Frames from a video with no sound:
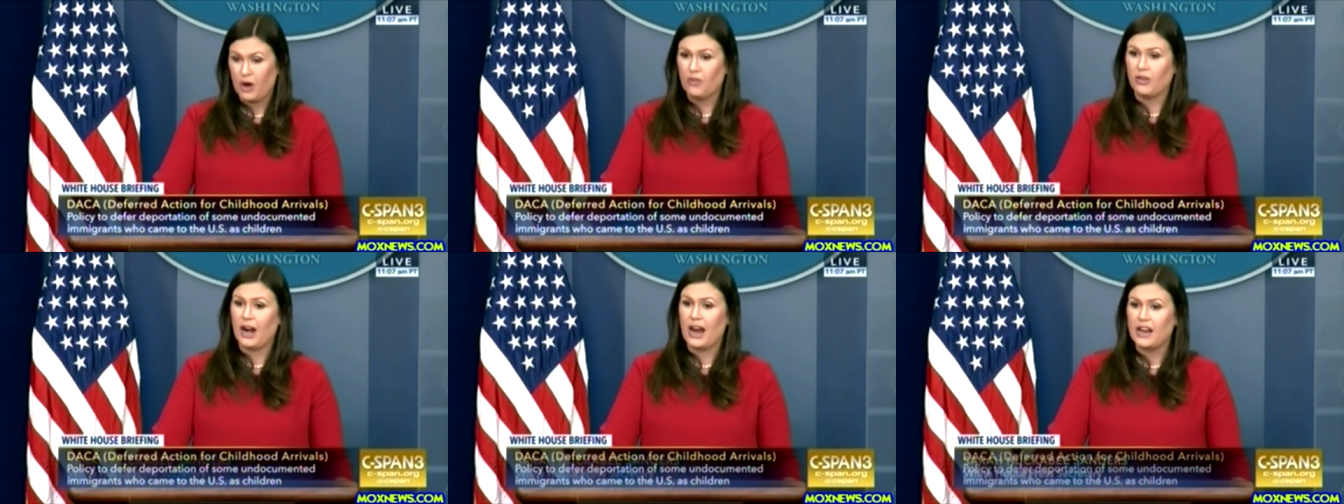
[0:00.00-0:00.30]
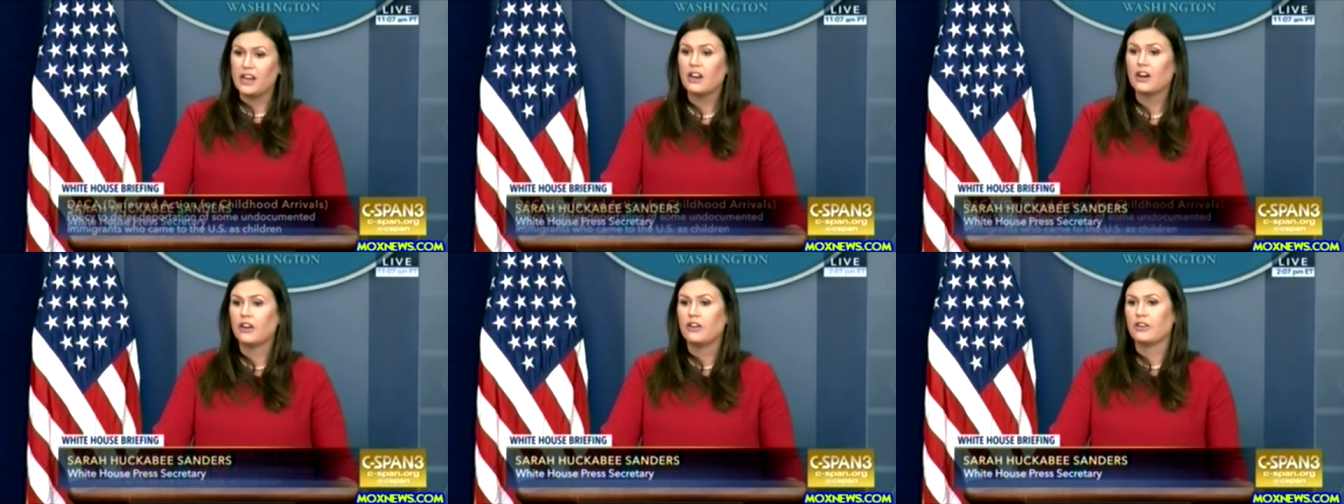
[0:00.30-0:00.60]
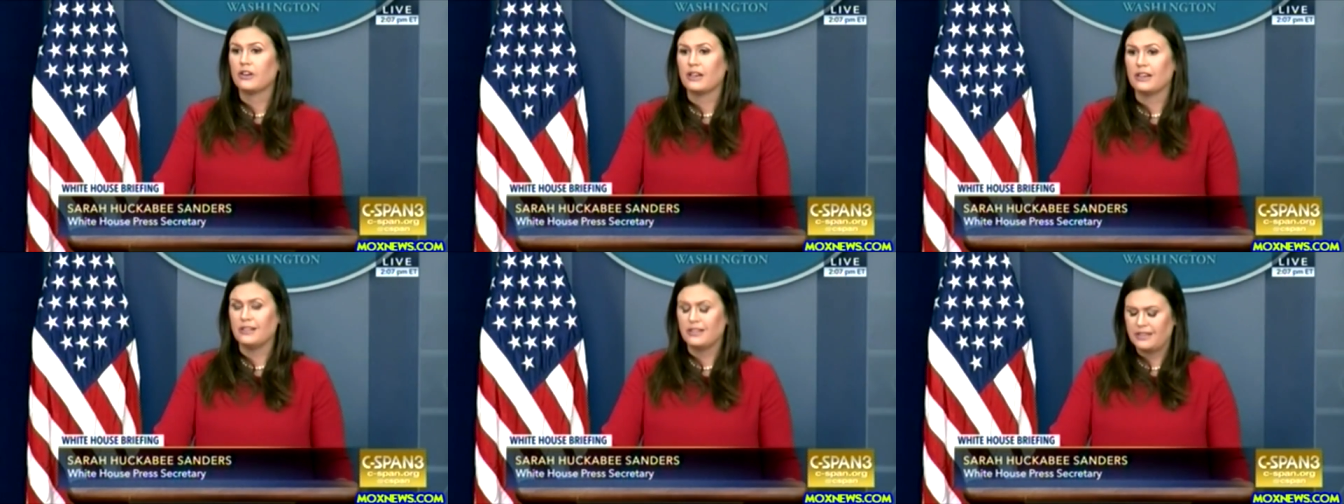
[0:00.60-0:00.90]
over
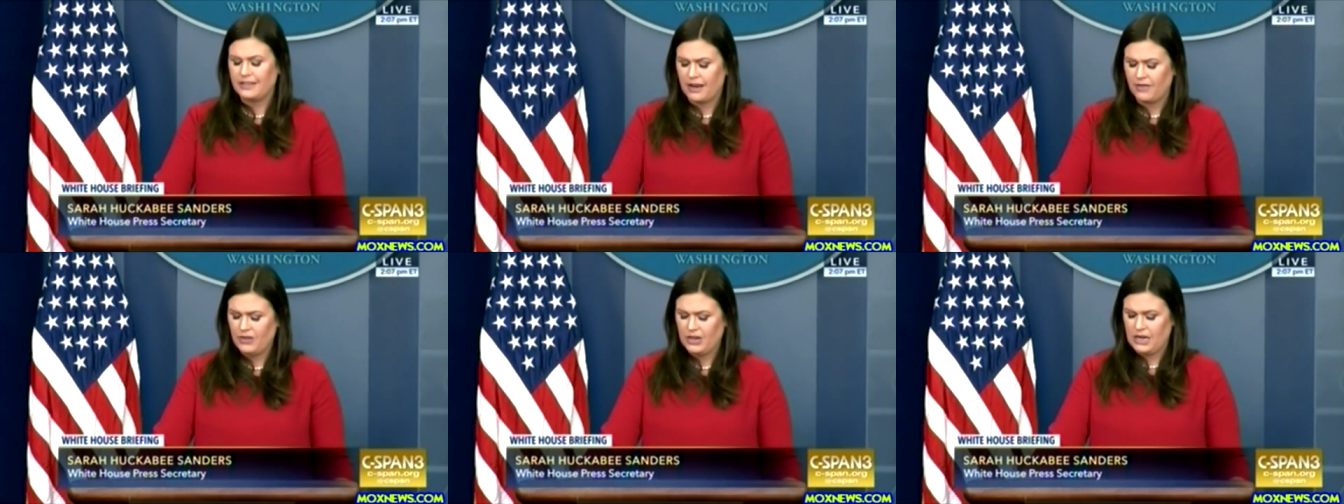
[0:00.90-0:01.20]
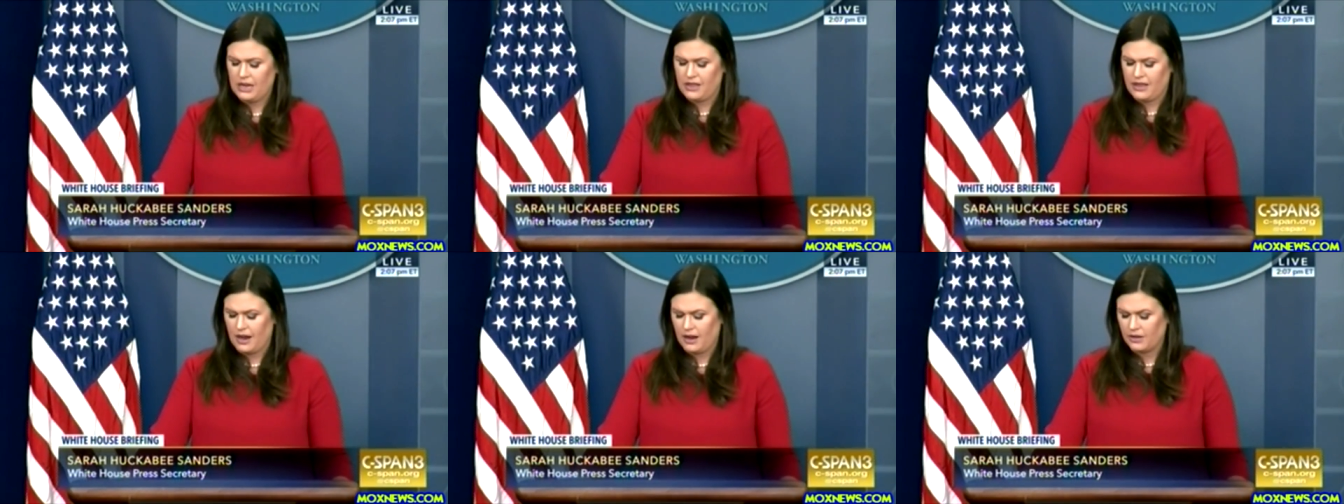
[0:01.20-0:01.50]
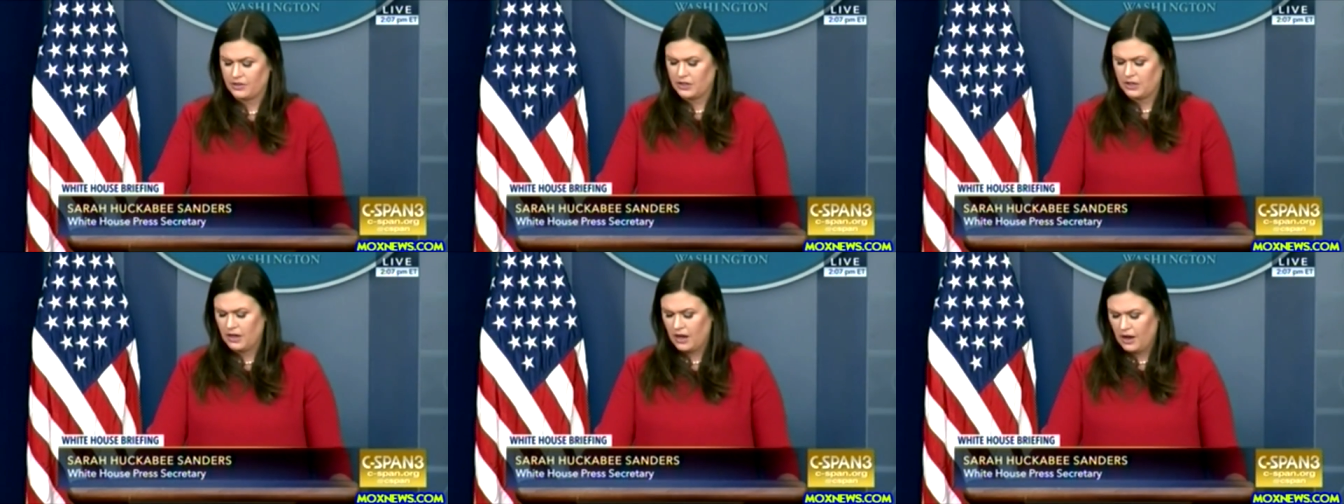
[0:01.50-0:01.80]

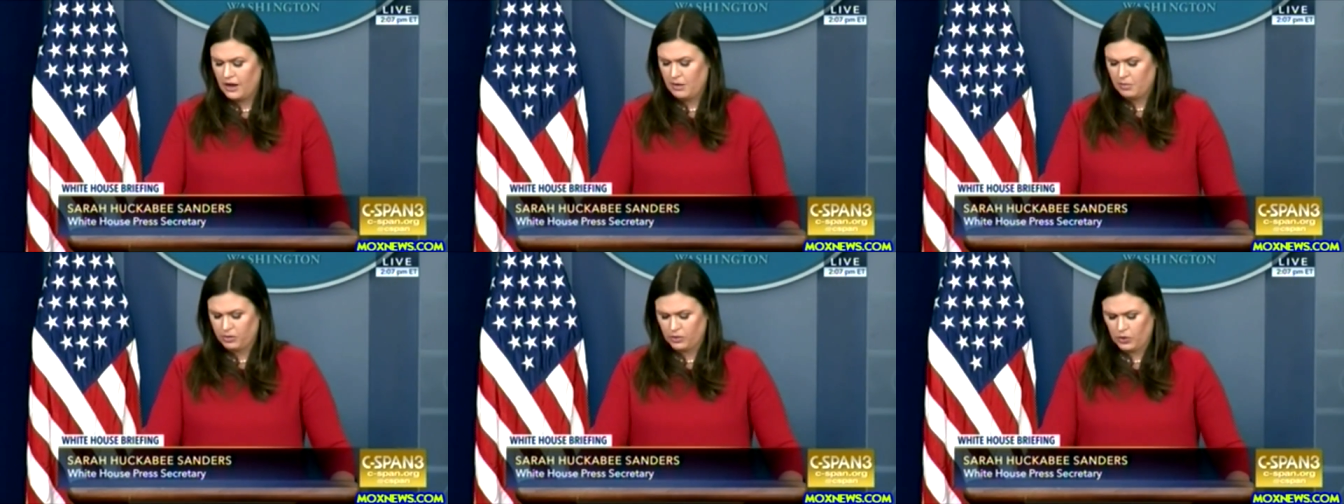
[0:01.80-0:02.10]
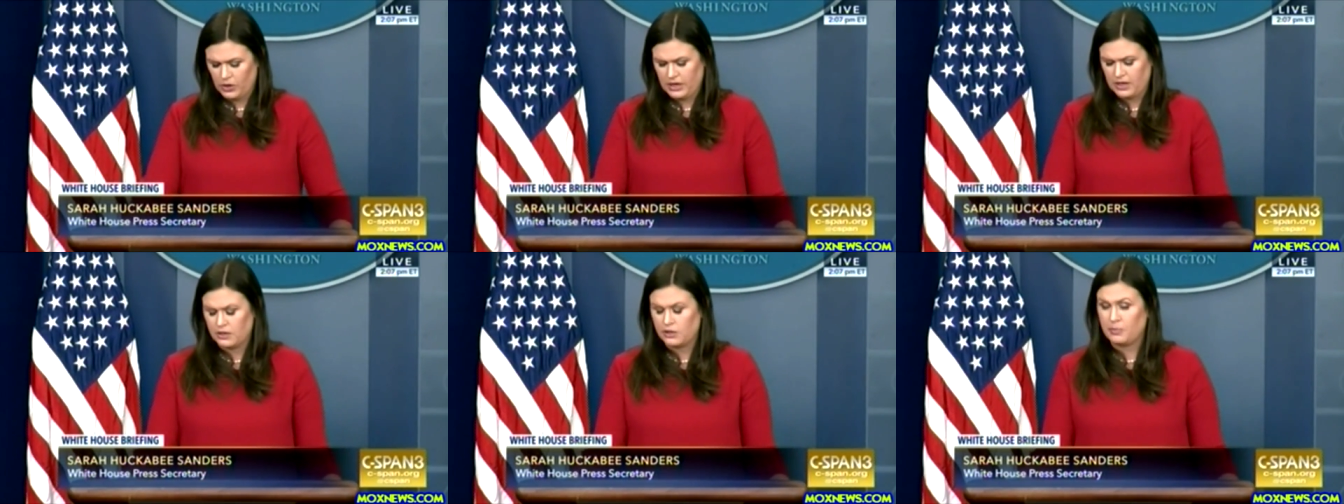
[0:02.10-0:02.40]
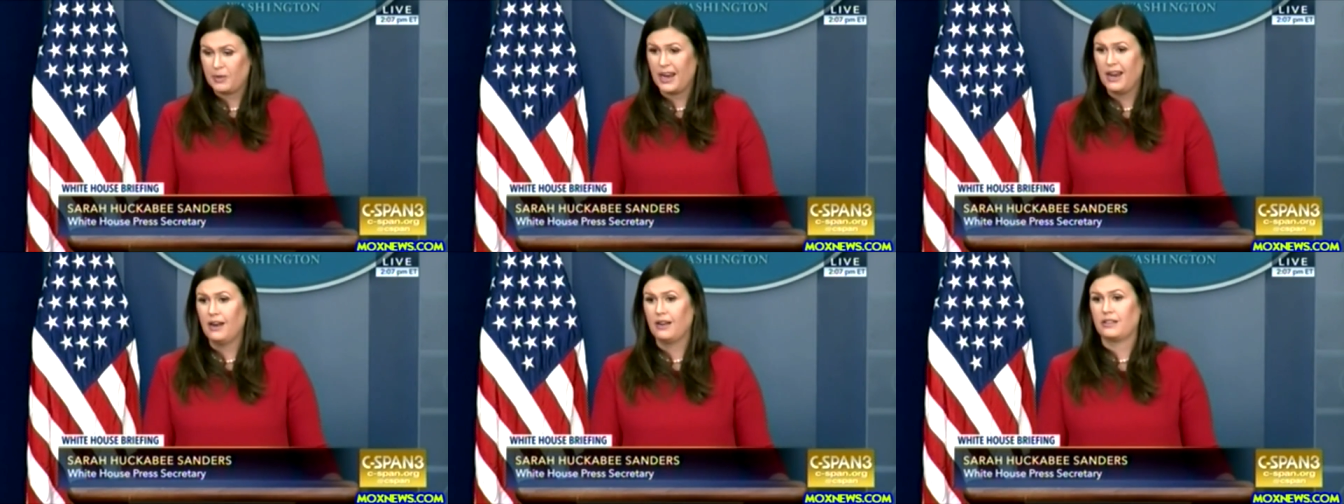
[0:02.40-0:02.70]
870,000 unemployed
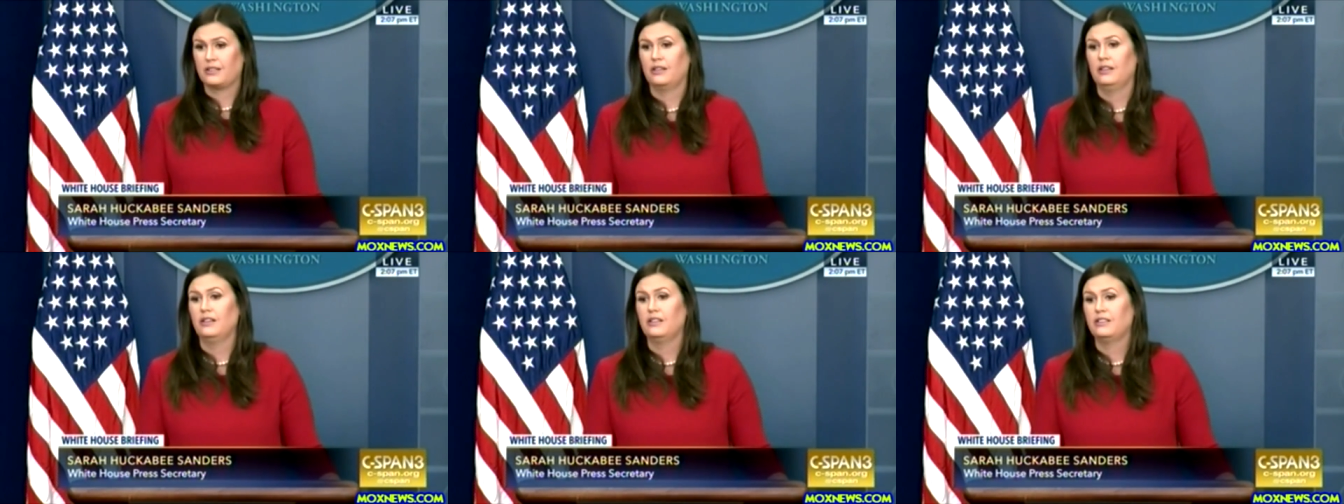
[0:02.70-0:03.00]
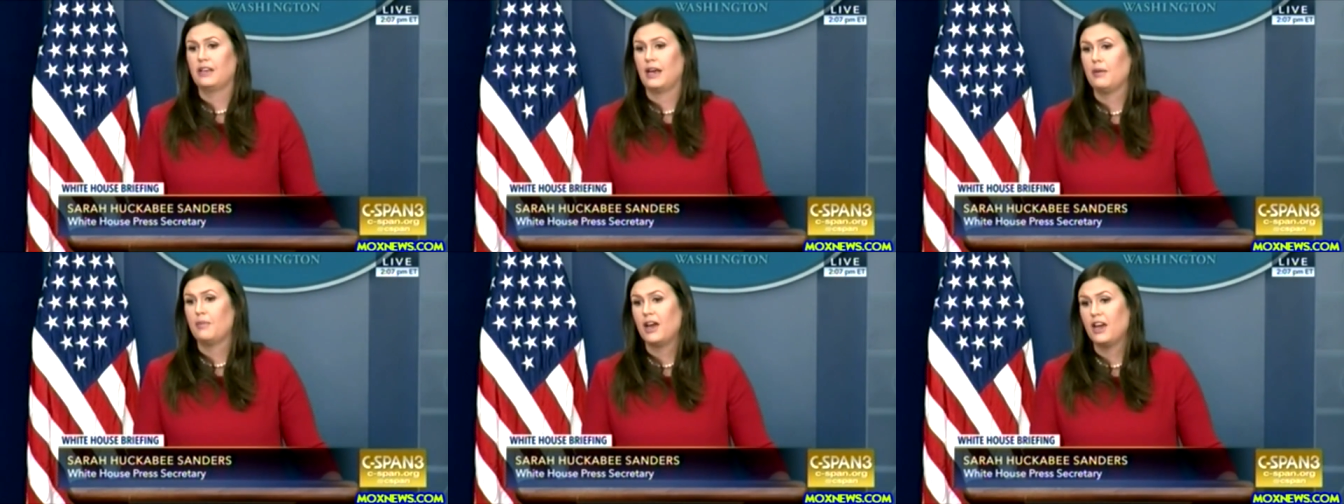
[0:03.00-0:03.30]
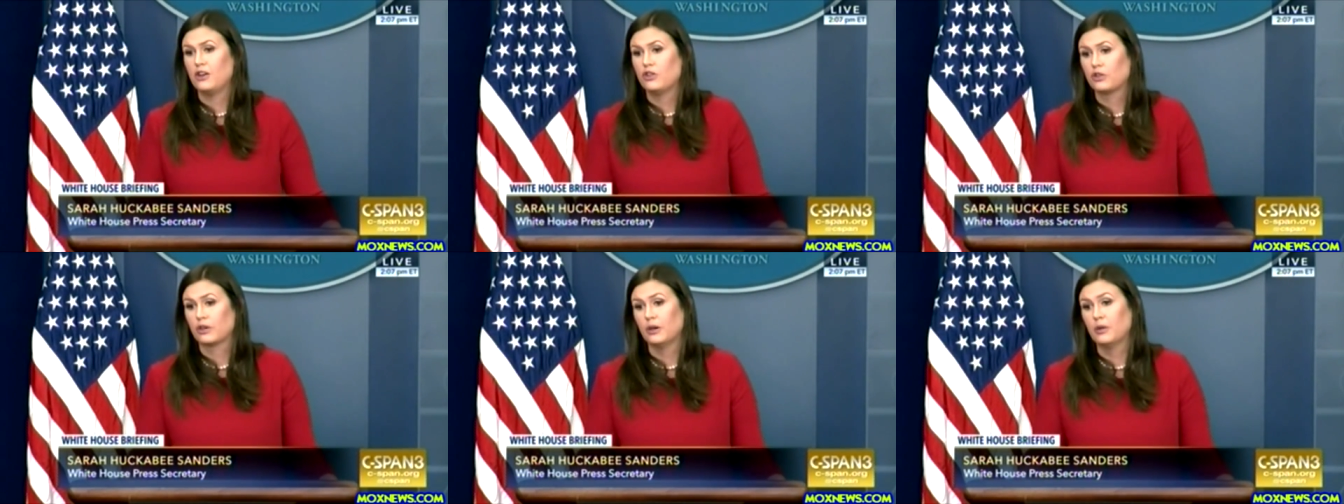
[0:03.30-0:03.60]
Hispanics in the same
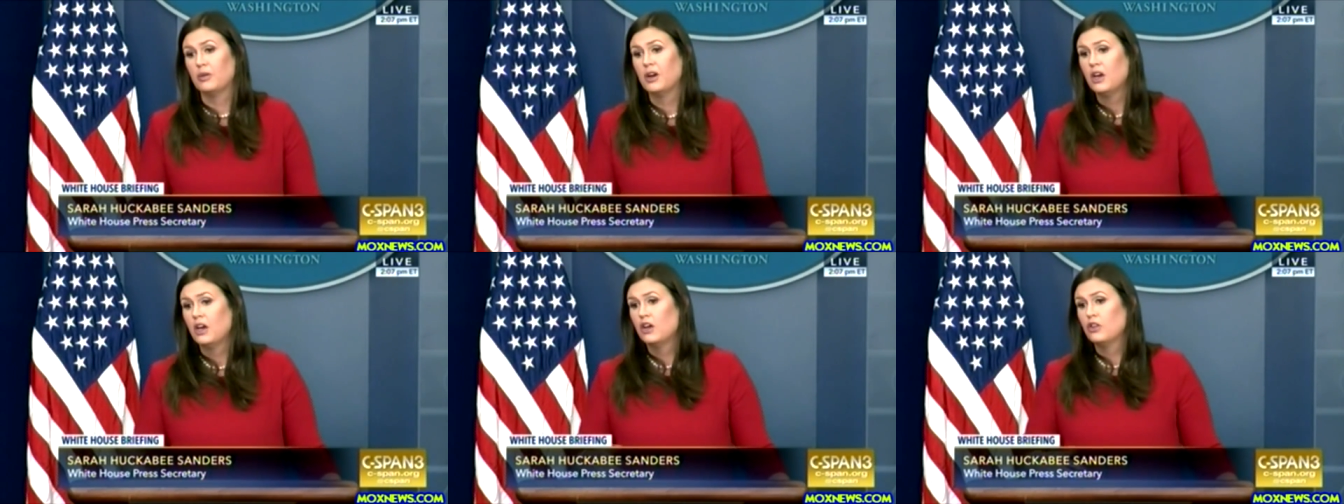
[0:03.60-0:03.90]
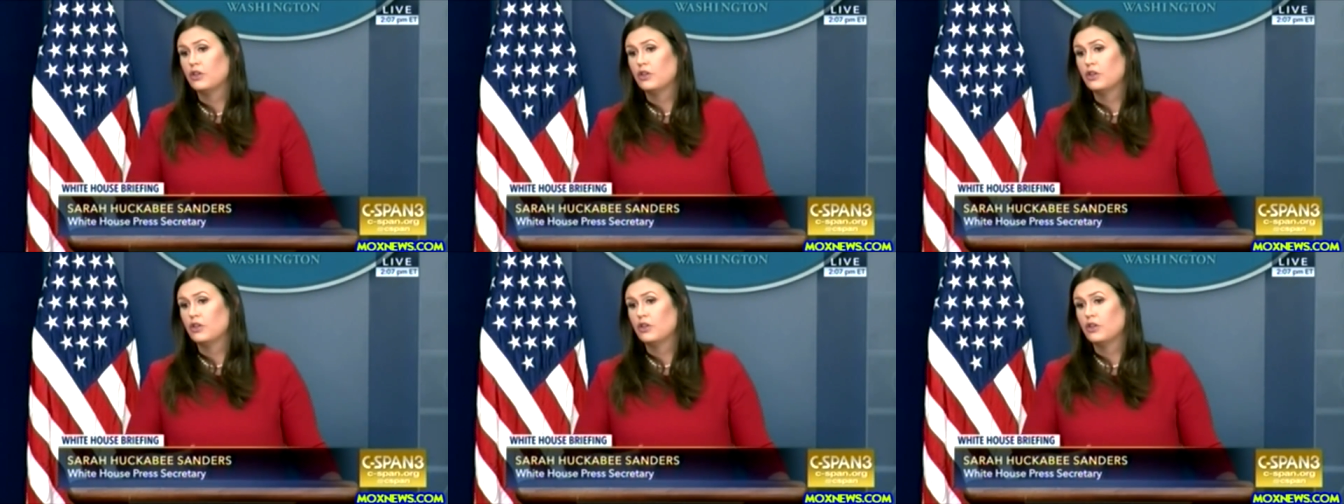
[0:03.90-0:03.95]
age group.